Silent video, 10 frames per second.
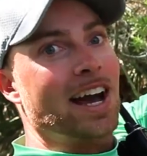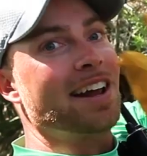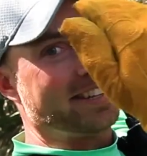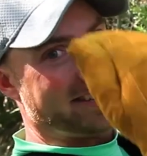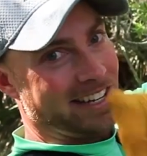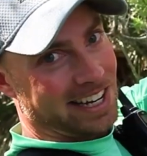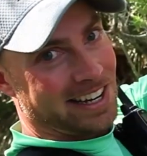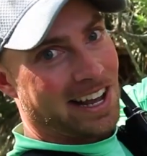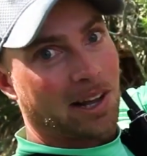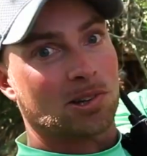kind of sitting in
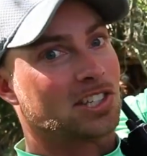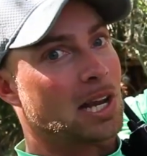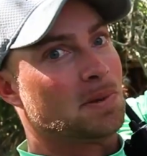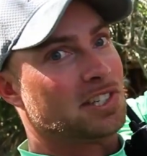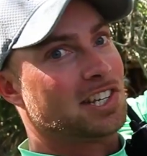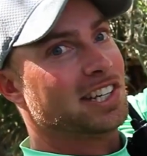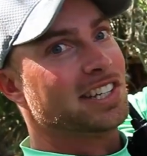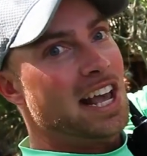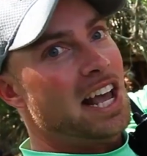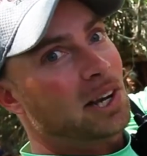an L-shaped position.
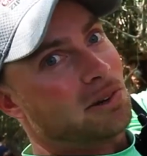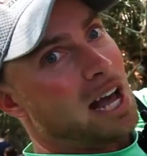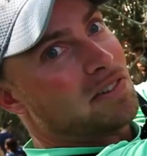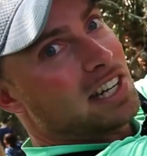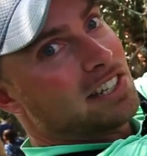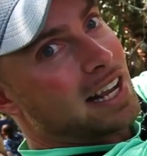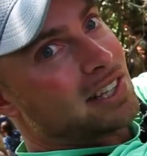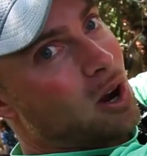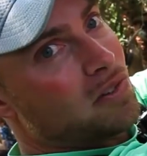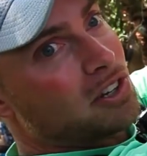Gravity
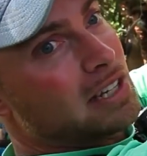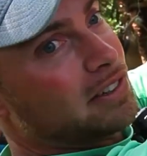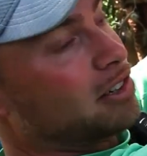takes over. You can even